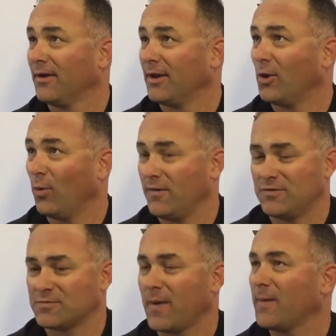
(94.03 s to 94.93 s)
You know, we've
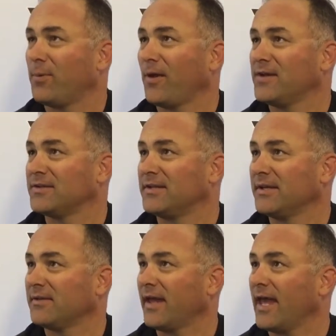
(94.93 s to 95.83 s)
just made plays at the
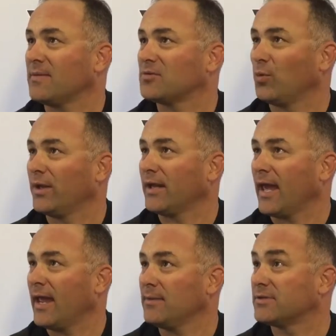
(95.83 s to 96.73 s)
end of the games to win the
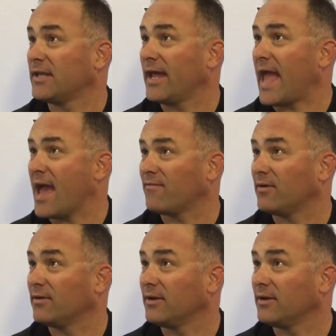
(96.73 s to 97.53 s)
games, and they haven't.